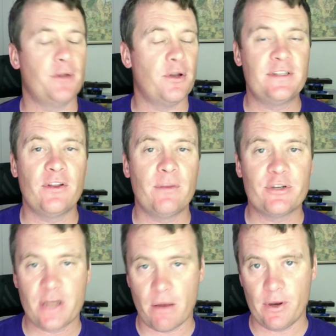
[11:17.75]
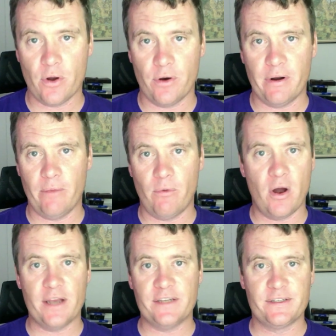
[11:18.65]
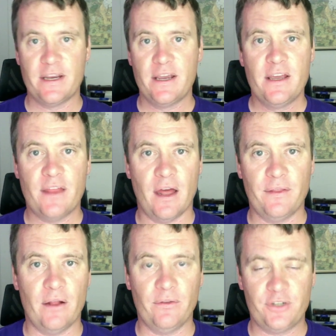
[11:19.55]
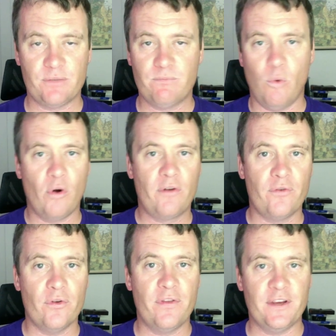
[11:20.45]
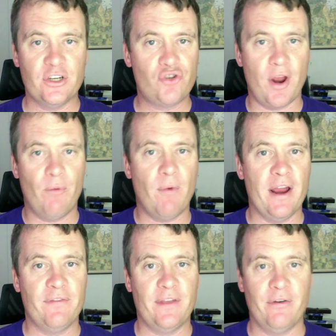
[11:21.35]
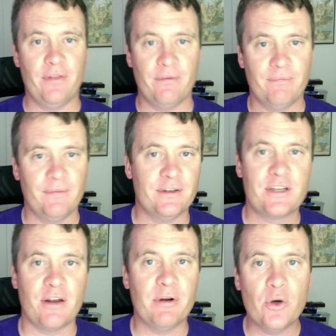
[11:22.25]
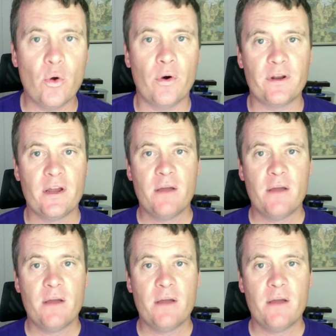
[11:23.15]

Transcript: Don't tell them what's going on, or otherwise they'll just walk through the thing straight away if they're just going to ignore it.